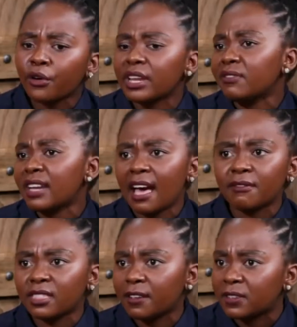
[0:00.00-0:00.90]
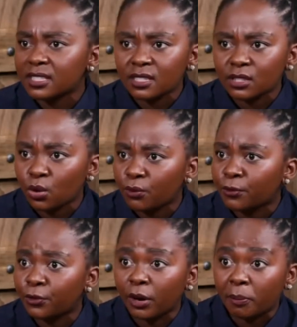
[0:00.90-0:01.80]
or even having their visitors over
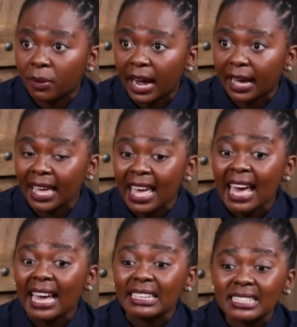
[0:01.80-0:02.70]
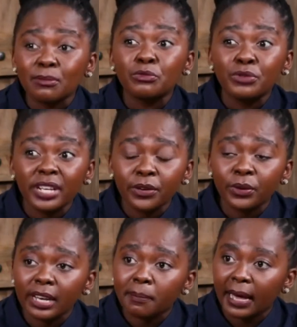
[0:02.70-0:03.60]
for a braai. And in some really,
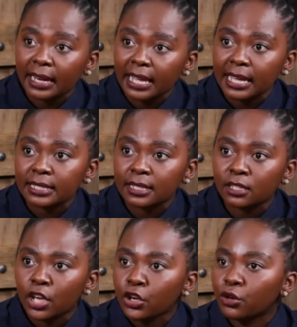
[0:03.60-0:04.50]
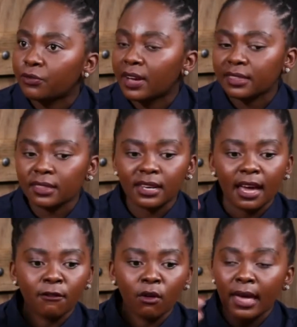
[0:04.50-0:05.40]
really bad cases, you'd find that they'd
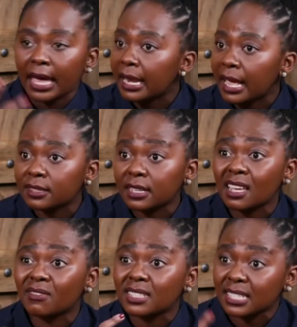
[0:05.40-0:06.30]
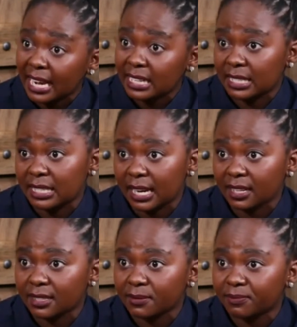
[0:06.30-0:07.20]
have headaches and even sinus
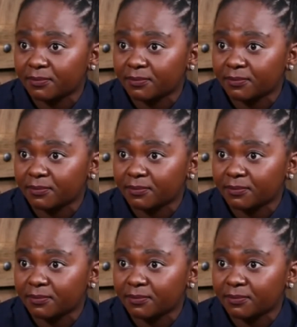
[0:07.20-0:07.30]
attacks.